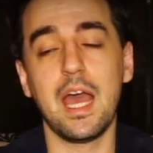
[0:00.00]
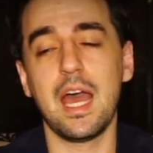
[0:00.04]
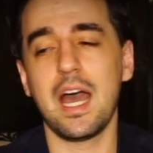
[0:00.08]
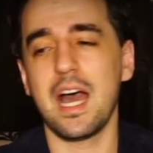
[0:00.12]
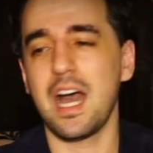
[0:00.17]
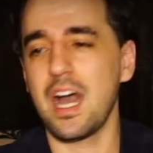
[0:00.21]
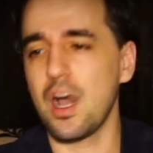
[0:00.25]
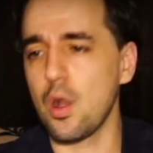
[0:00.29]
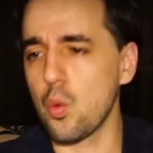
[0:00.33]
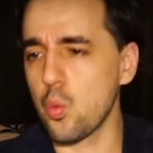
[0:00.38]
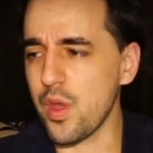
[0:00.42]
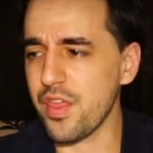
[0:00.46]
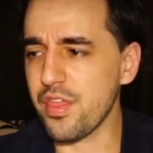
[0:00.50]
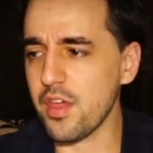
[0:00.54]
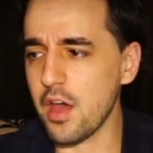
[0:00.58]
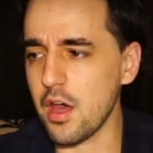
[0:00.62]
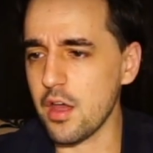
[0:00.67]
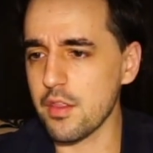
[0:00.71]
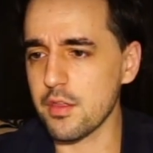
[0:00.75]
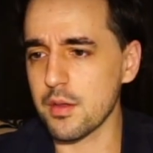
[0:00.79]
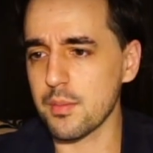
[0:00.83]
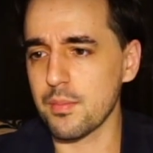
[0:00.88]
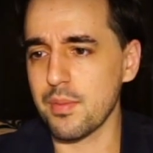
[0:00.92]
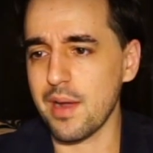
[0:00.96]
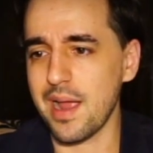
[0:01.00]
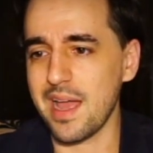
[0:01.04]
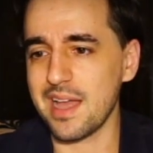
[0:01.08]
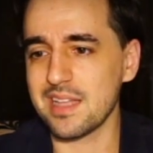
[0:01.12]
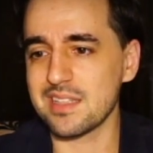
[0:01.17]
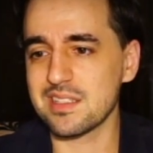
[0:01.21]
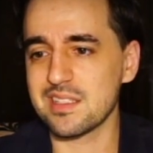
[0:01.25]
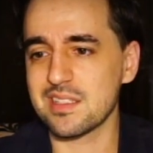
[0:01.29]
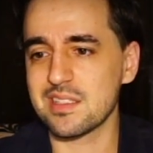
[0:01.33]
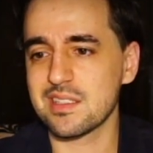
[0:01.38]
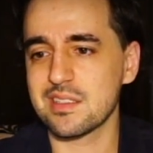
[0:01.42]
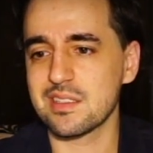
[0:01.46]
With other
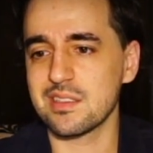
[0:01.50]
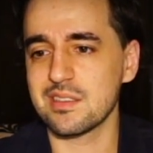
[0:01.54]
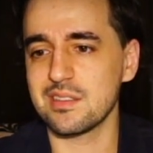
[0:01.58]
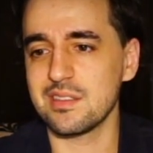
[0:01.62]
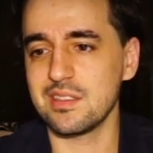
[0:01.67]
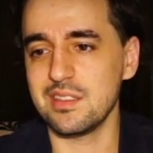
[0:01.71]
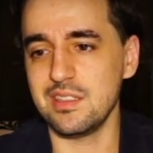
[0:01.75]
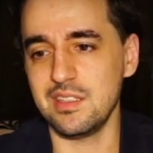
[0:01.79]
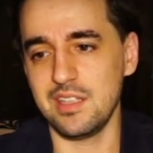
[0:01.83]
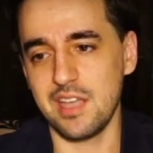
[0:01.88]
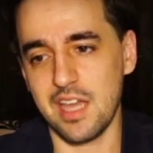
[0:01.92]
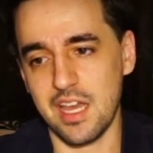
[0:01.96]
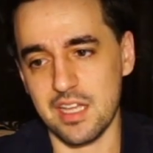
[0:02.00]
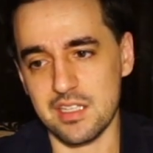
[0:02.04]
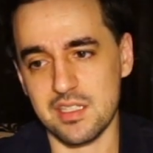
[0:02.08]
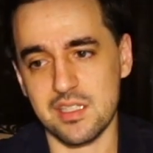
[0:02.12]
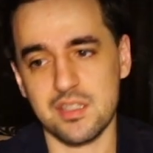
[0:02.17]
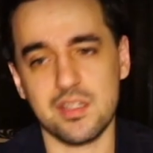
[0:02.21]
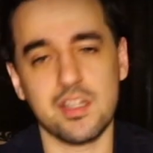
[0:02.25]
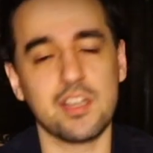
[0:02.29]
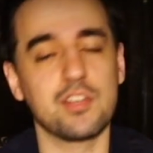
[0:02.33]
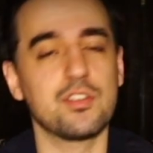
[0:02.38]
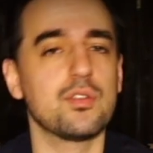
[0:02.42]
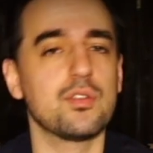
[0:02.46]
brands, yes, they do